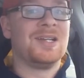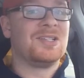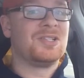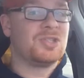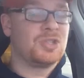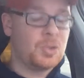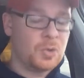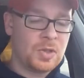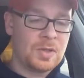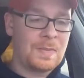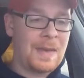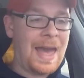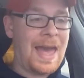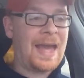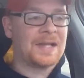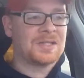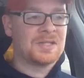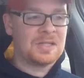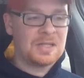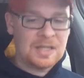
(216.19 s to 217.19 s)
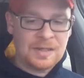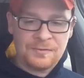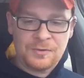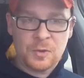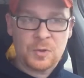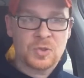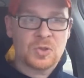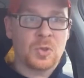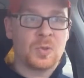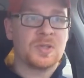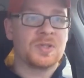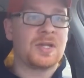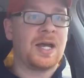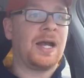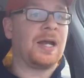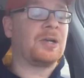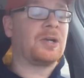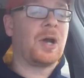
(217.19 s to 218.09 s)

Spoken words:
to the max if you so desire.